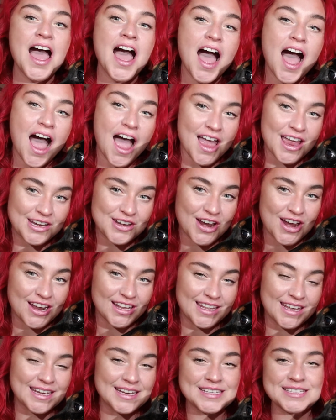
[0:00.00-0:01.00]
Hi,
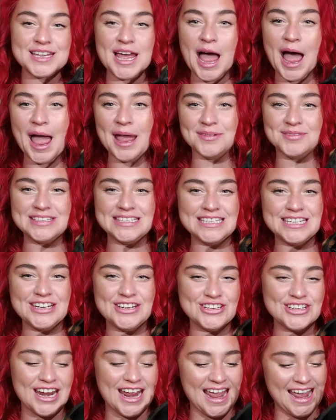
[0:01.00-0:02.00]
darlings. I'm
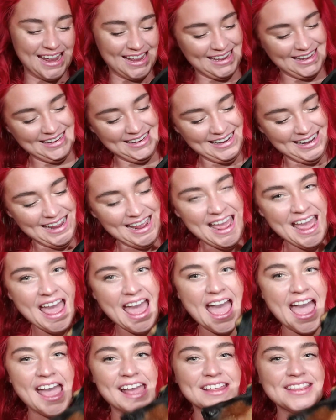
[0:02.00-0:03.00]
Ceejay,
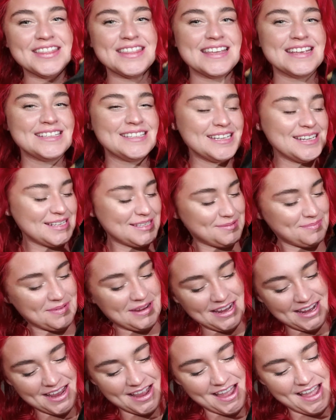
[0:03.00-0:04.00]
and this is
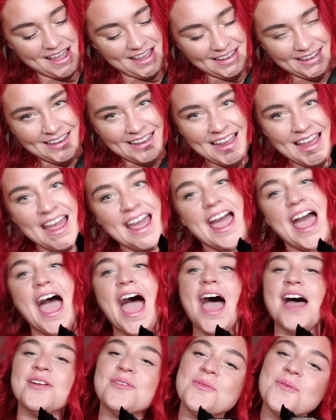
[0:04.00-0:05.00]
Mika,
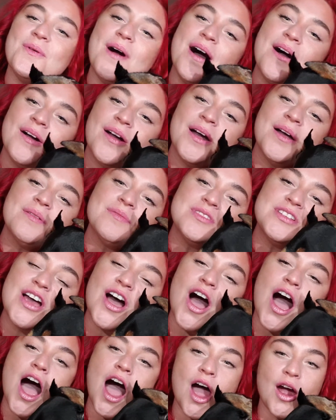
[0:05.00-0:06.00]
and welcome
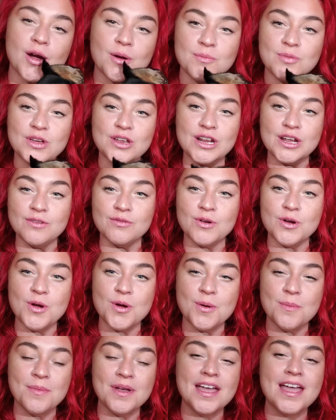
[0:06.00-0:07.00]
to our beauty
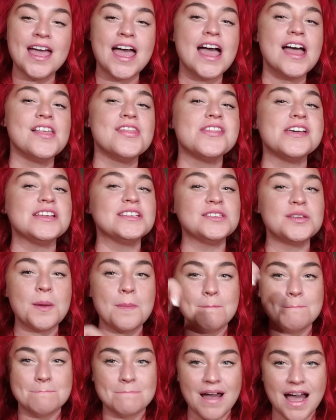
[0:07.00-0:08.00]
room in this
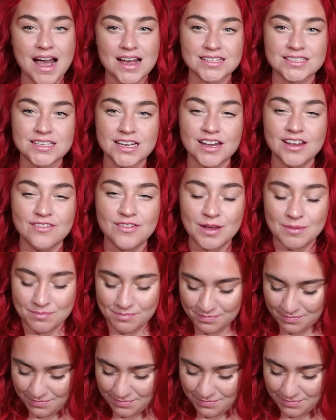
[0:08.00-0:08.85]
massive